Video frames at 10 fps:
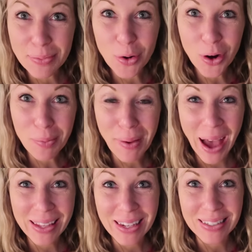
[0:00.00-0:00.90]
some more
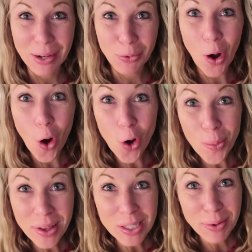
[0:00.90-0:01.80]
packing done. We're
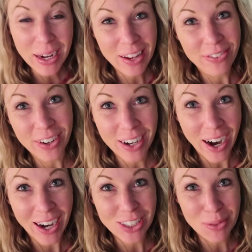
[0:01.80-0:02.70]
almost ready for
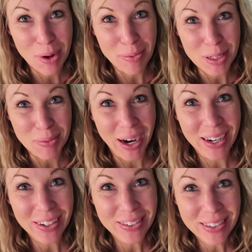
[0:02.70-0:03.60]
our trip home
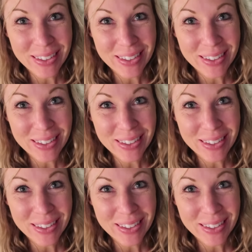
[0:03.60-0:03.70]
tomorrow.